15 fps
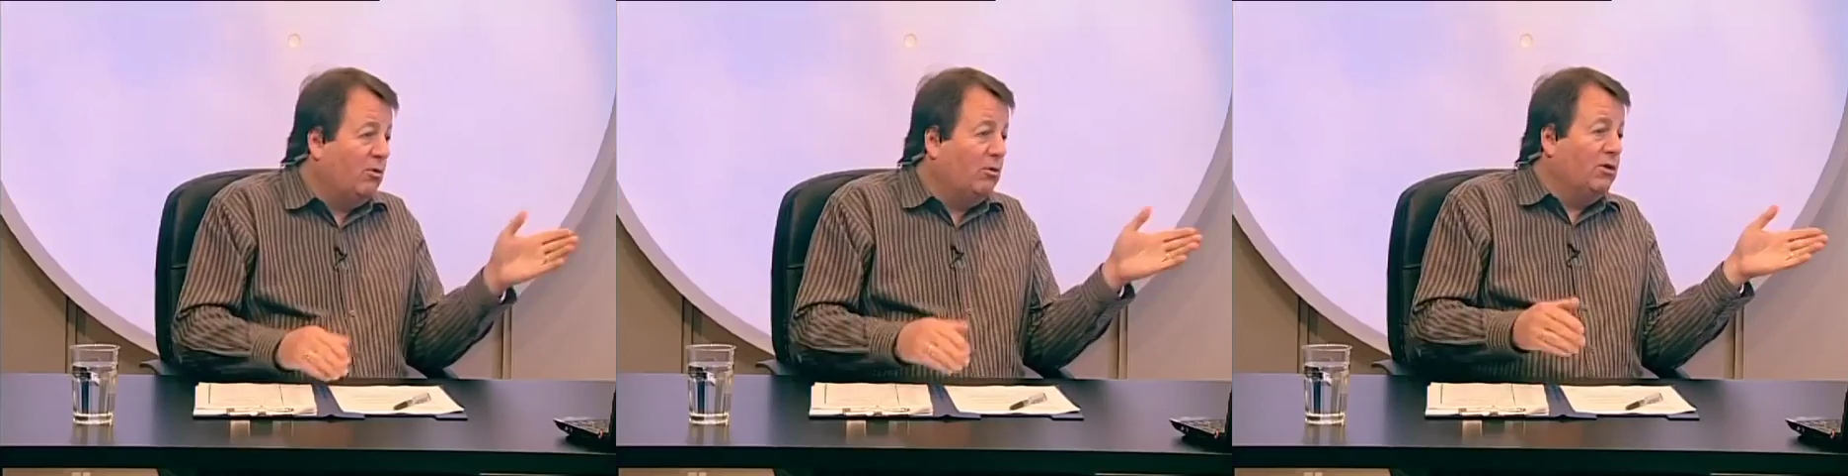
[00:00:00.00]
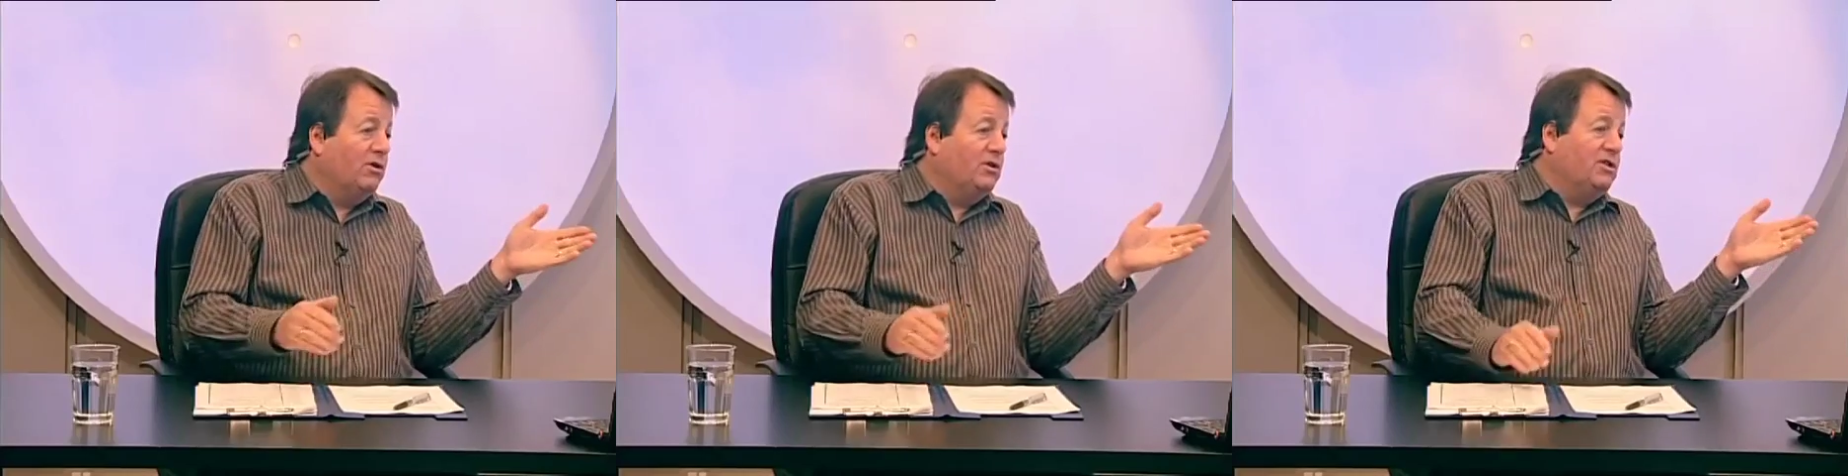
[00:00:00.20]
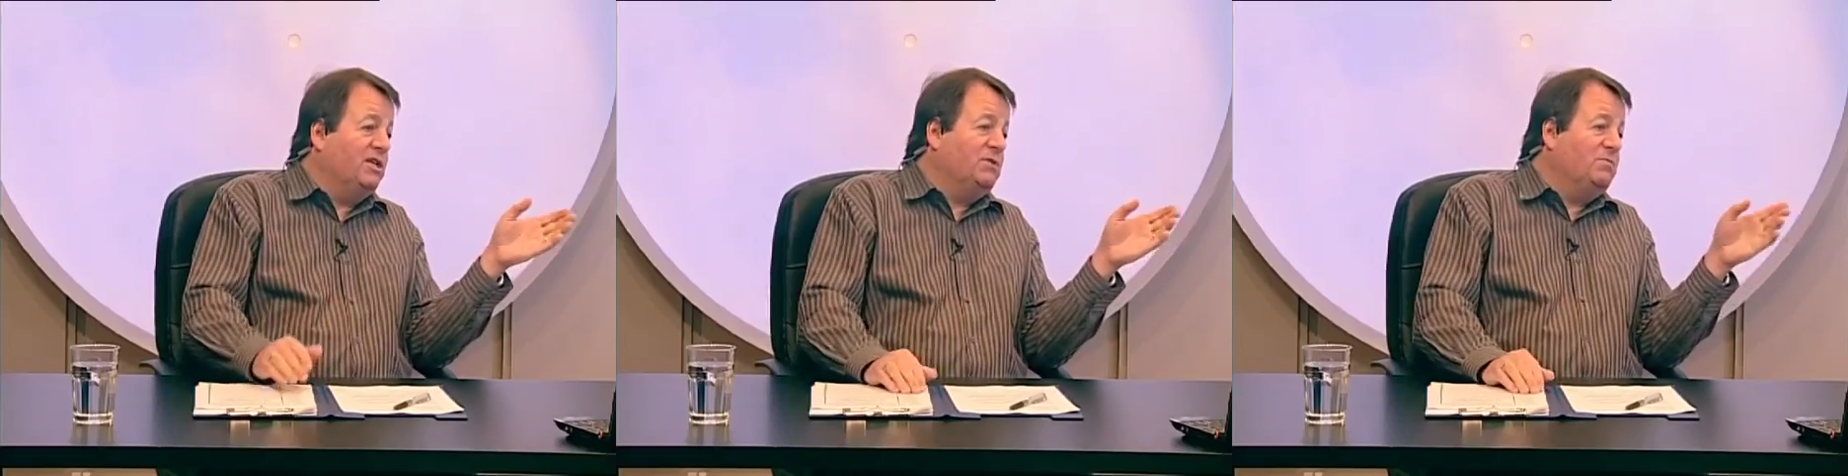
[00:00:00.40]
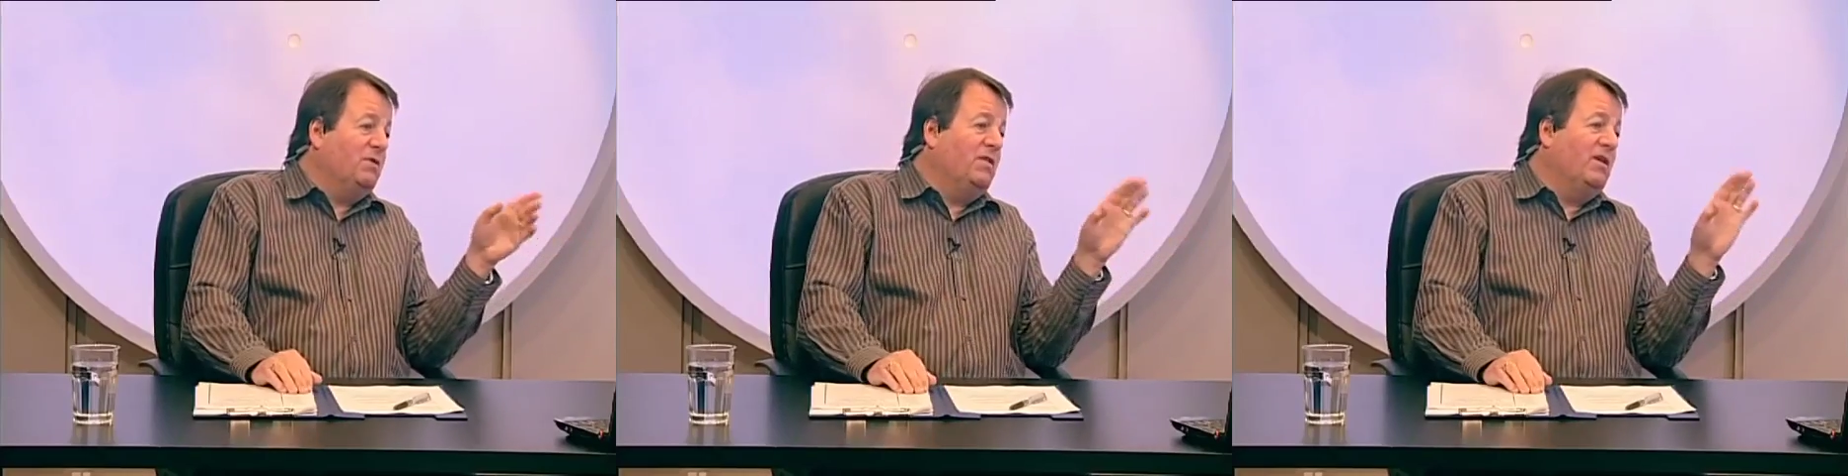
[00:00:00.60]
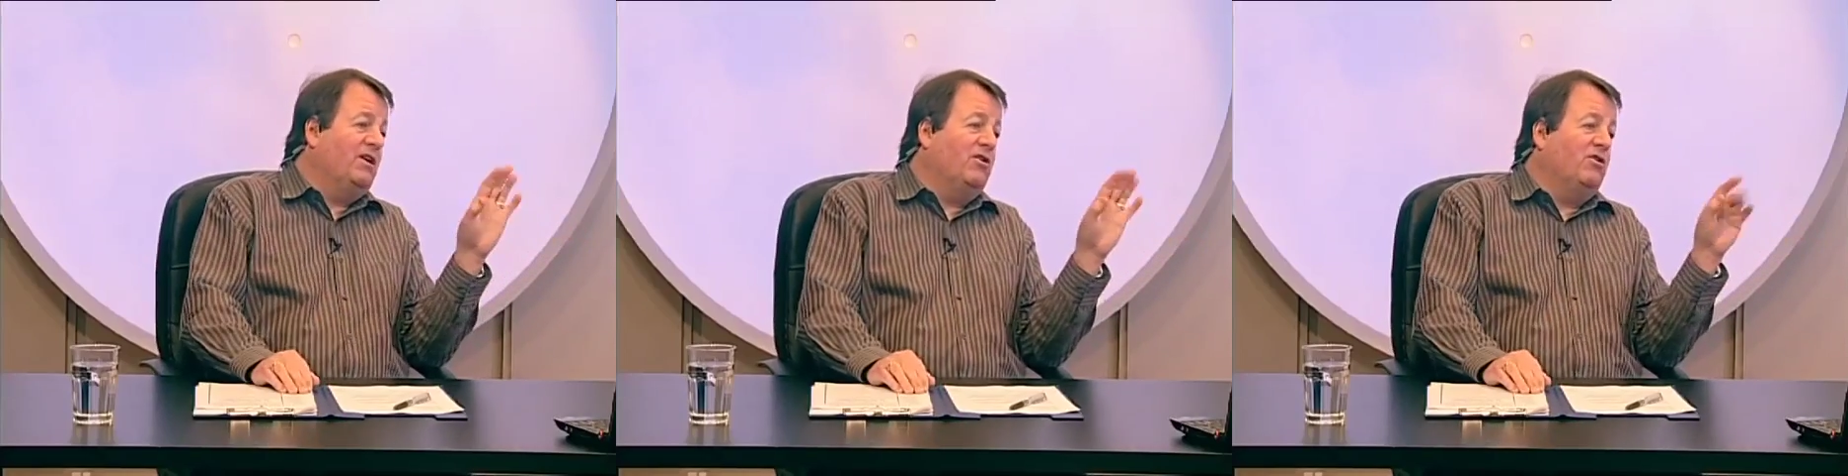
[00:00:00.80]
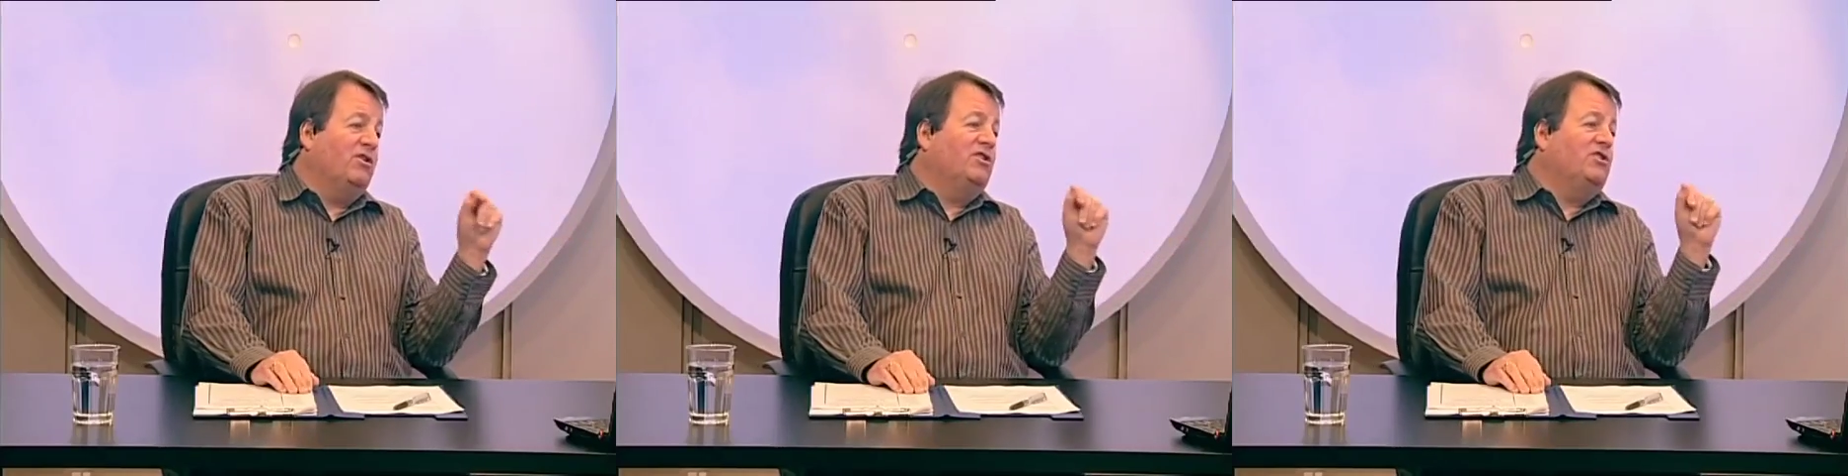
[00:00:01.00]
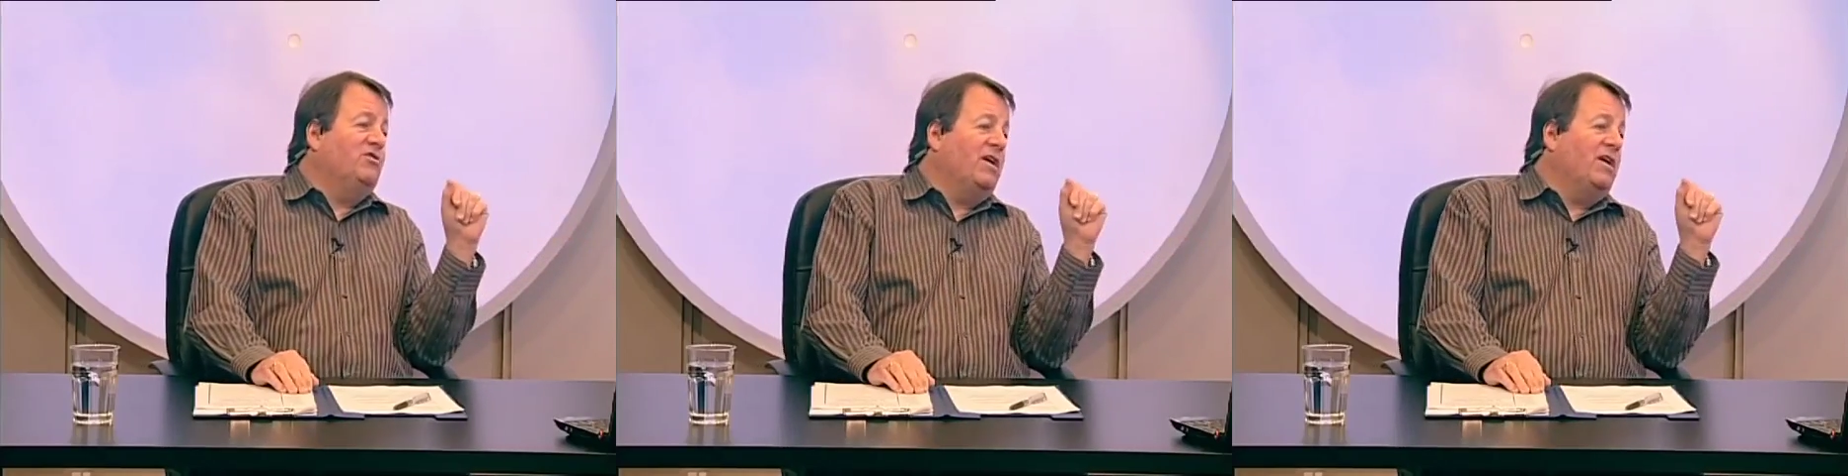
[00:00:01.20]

all of those things, but they're not going